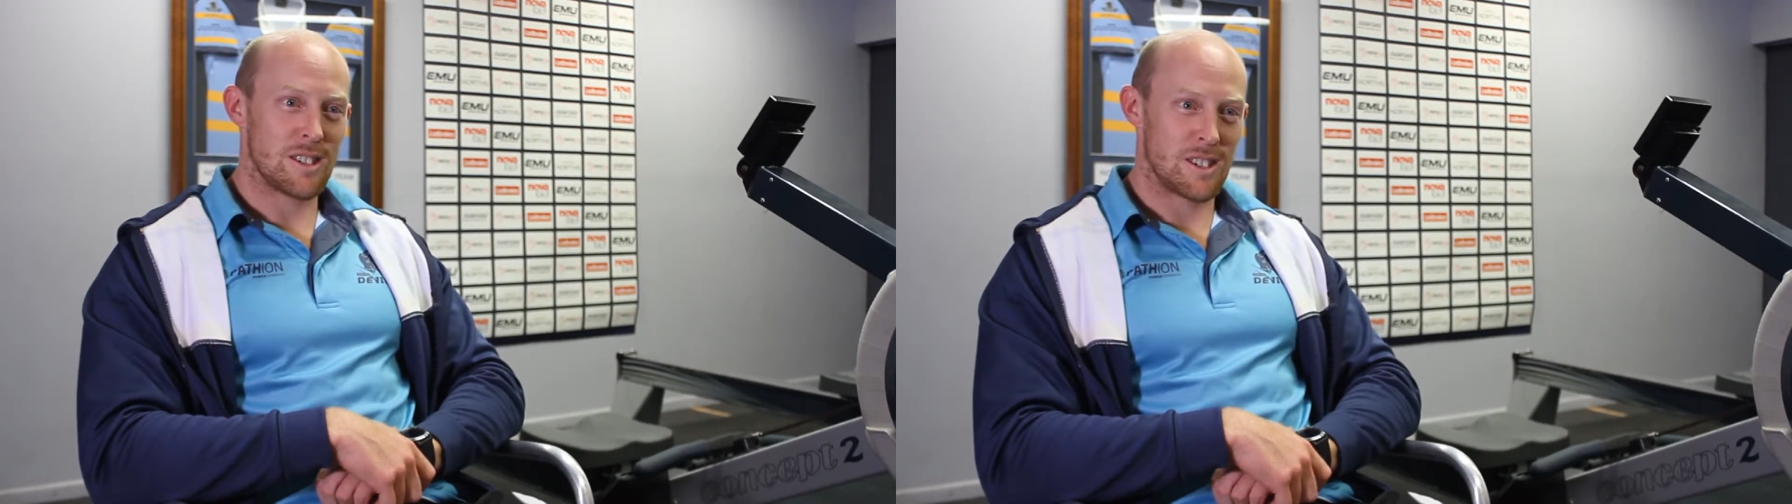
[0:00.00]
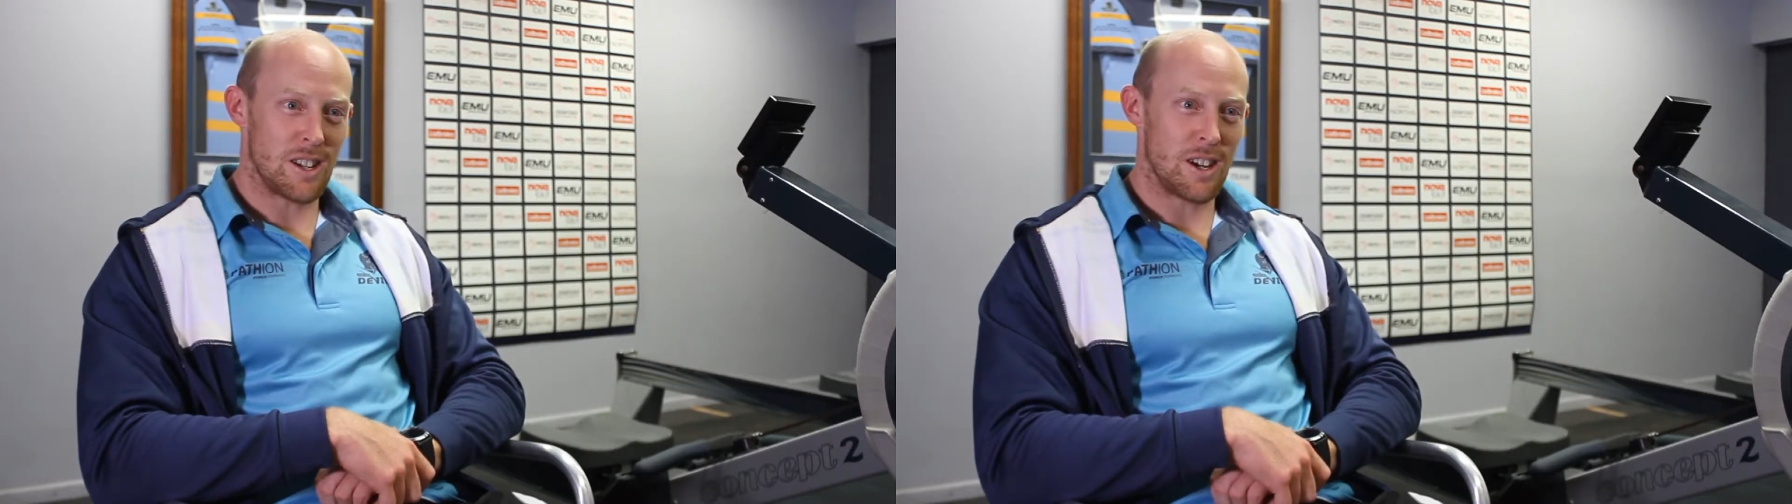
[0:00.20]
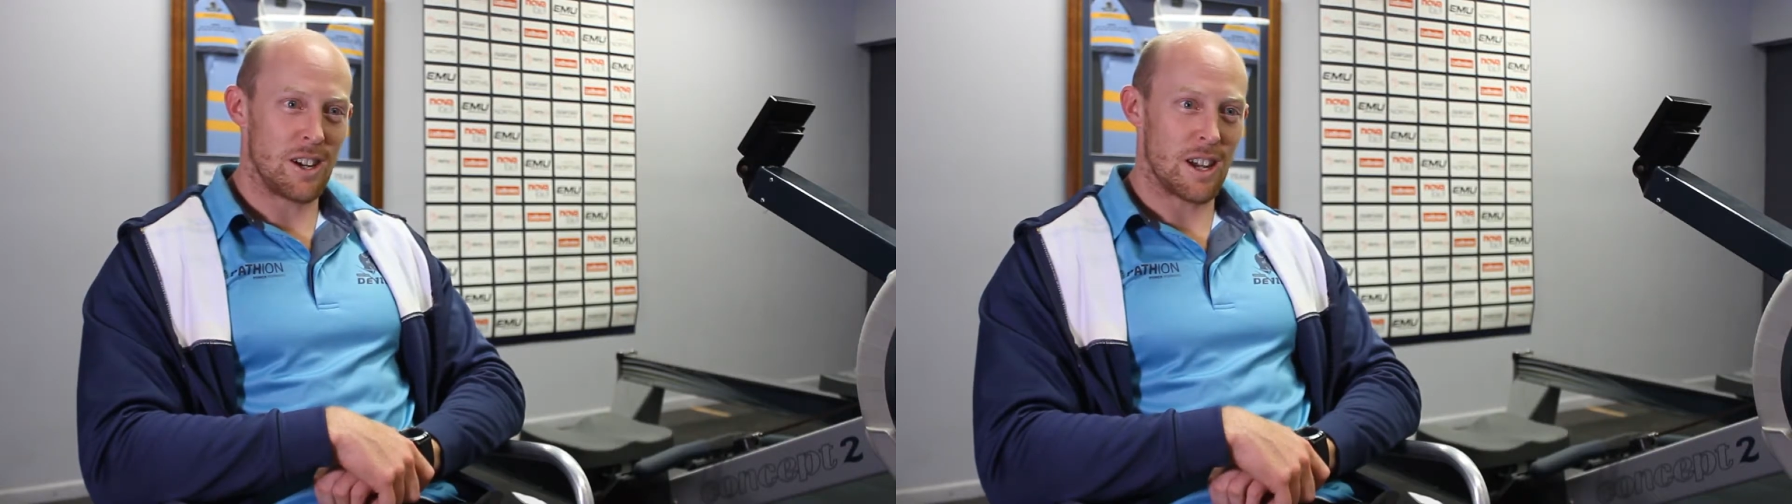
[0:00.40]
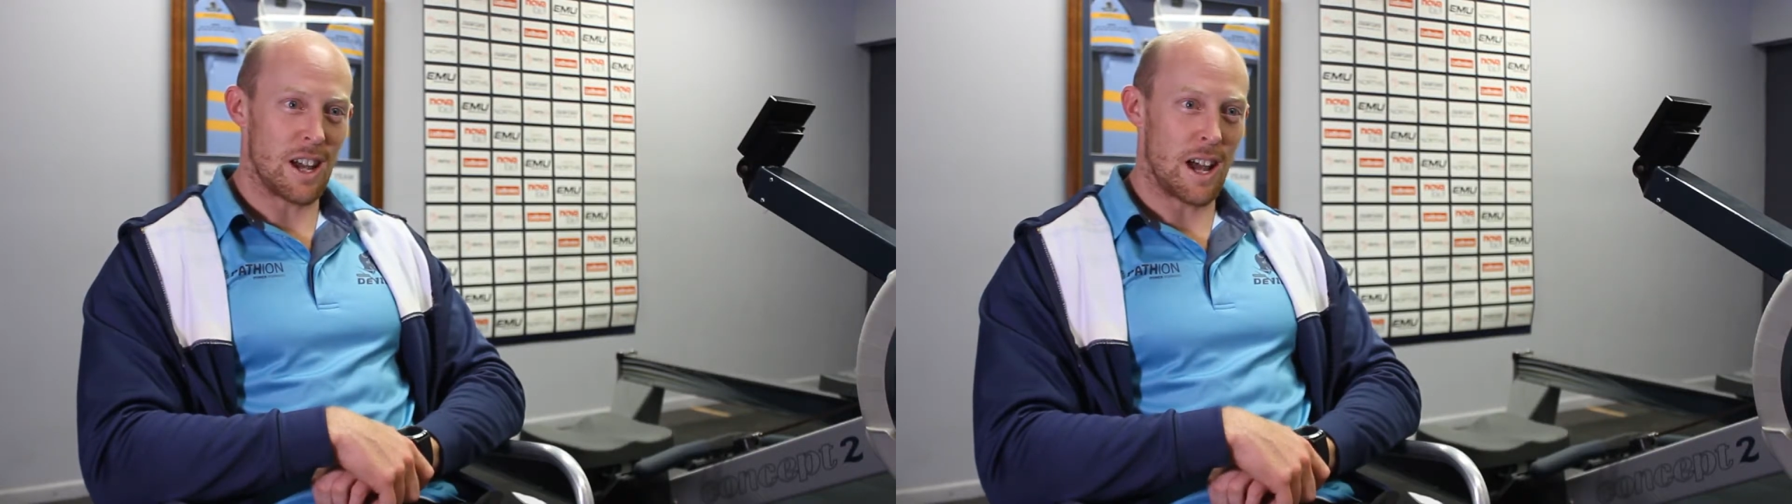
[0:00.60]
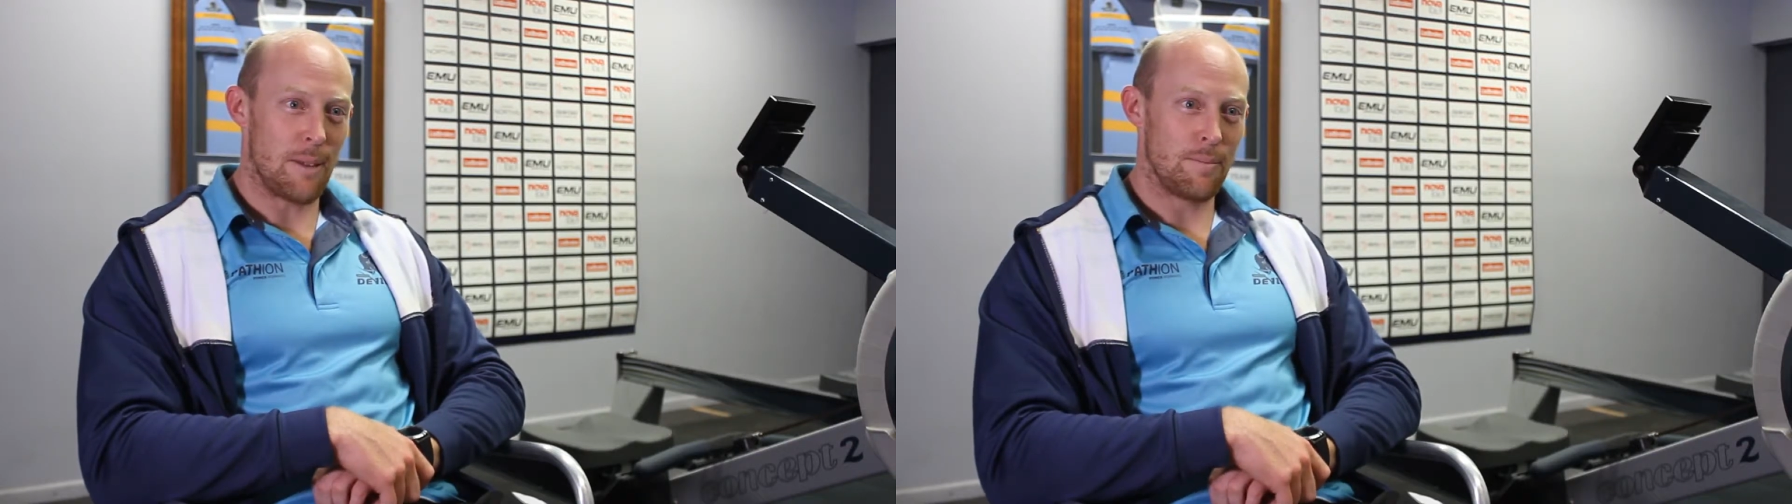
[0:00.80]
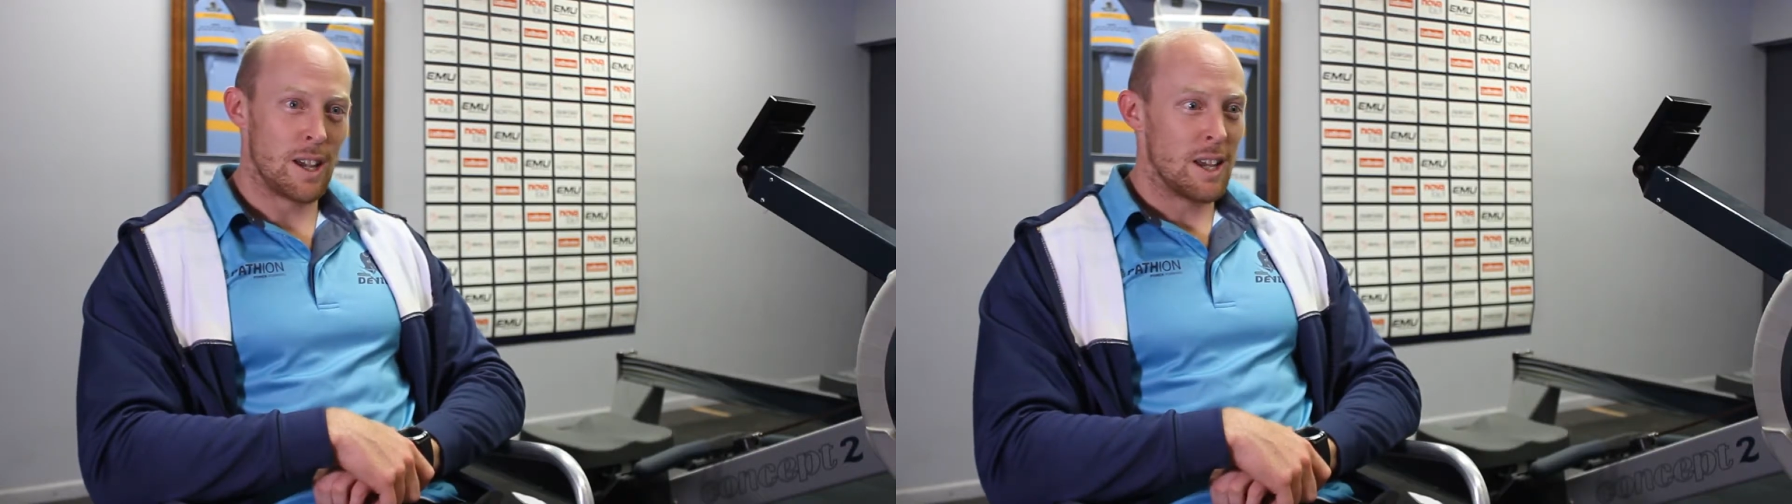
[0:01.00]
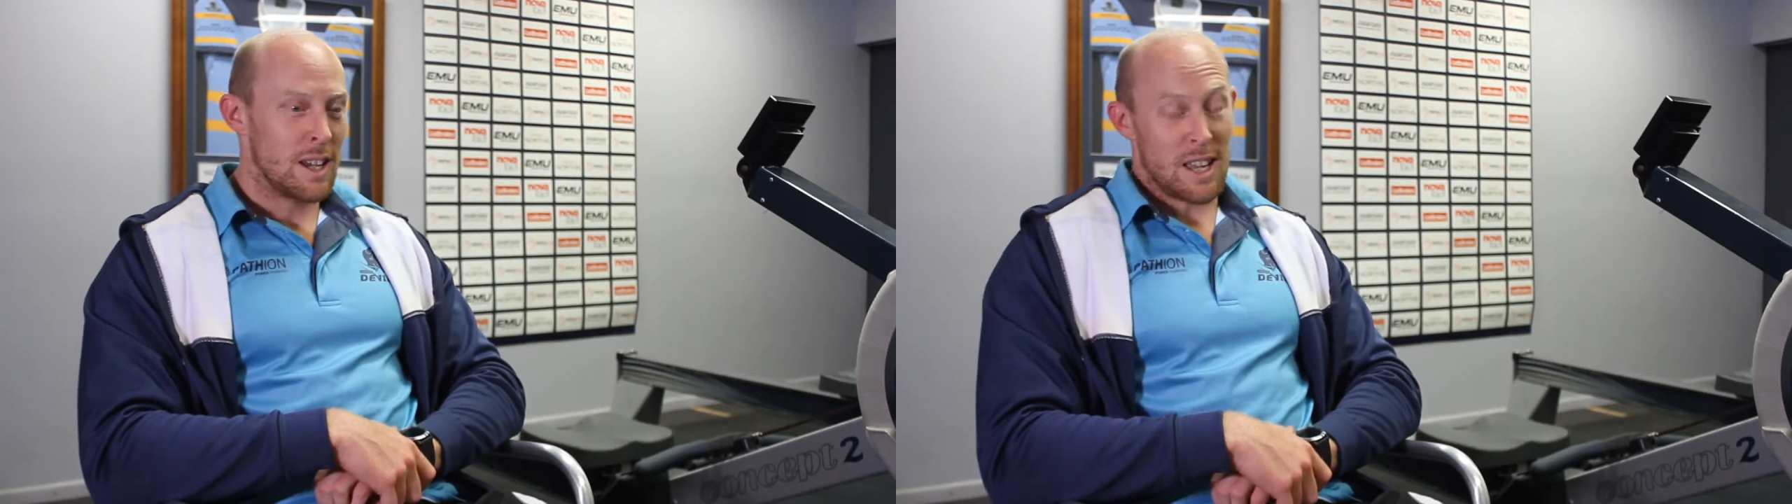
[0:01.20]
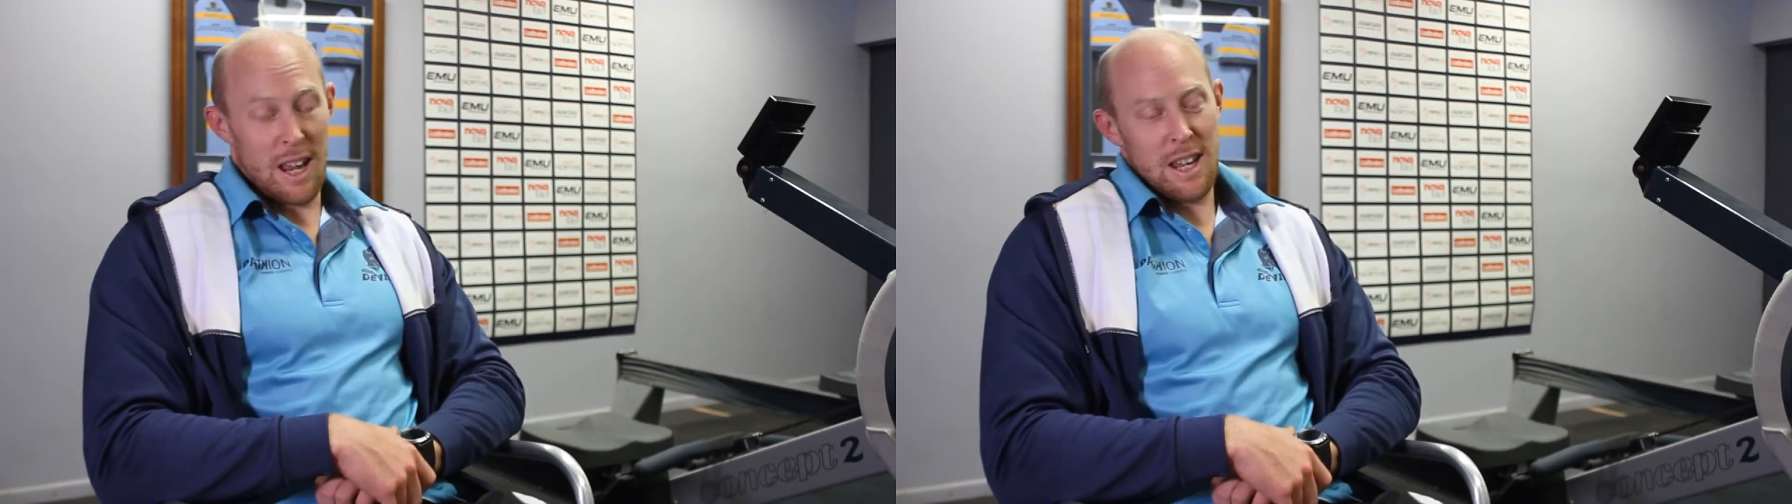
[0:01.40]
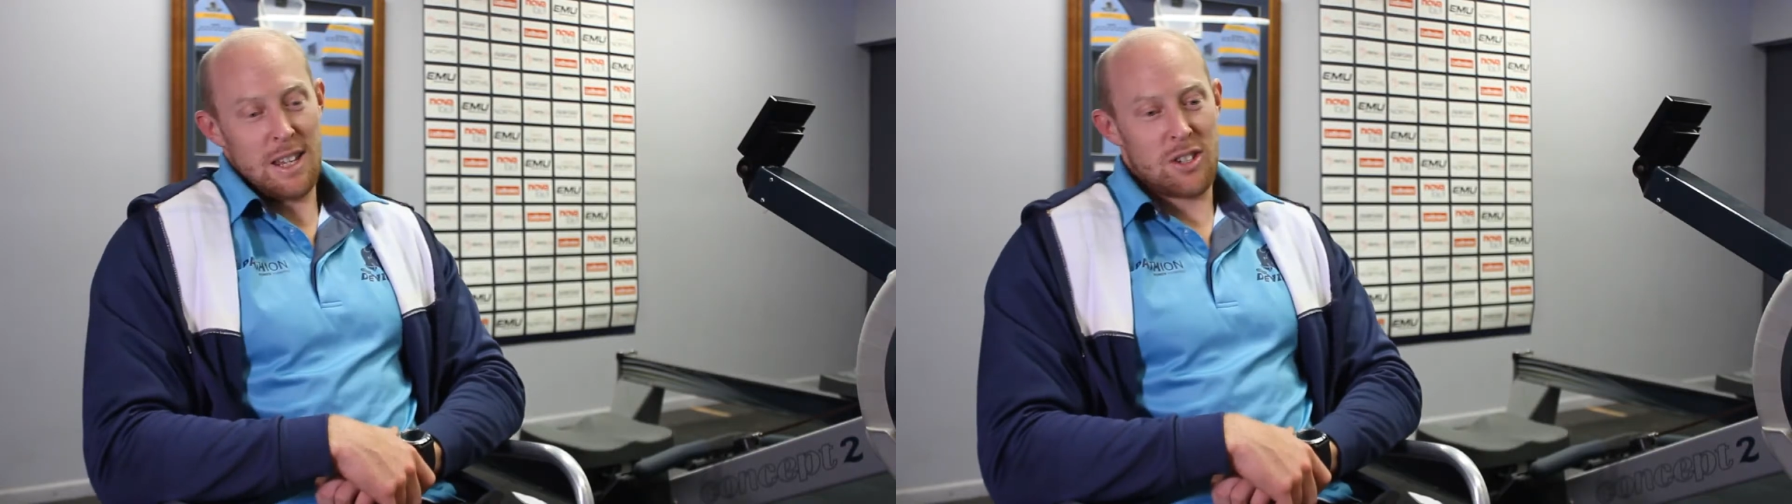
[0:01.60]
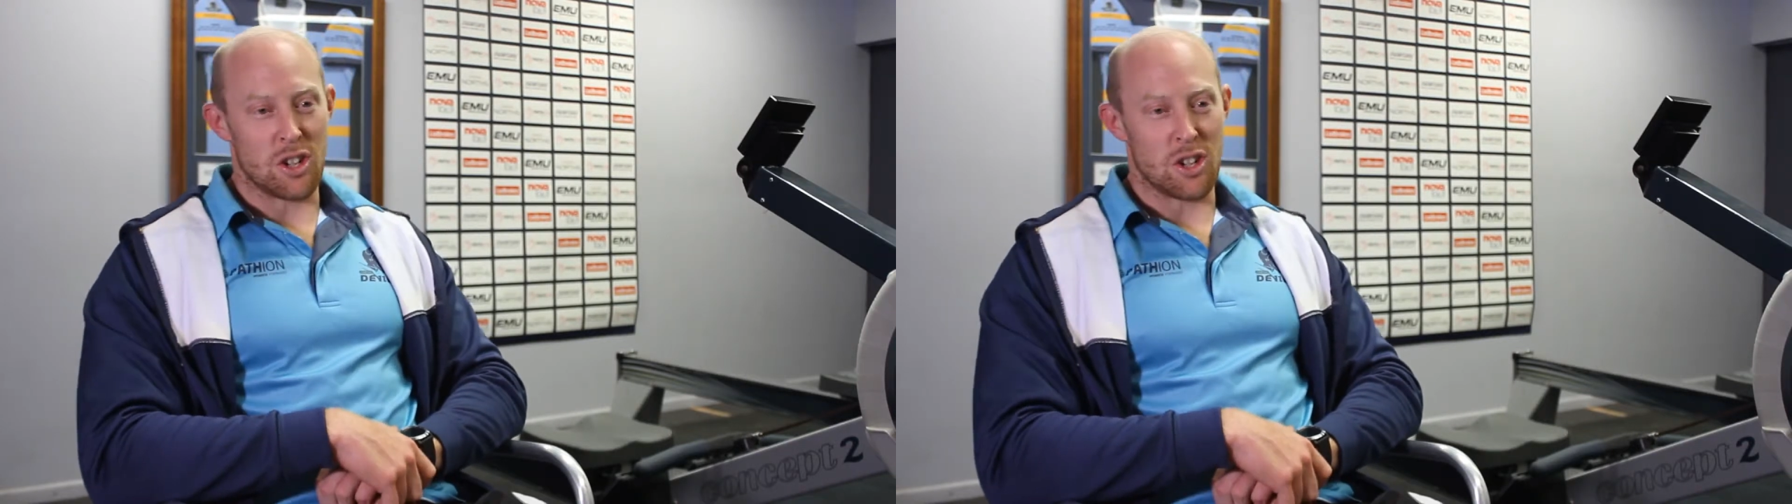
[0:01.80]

So yeah, knees,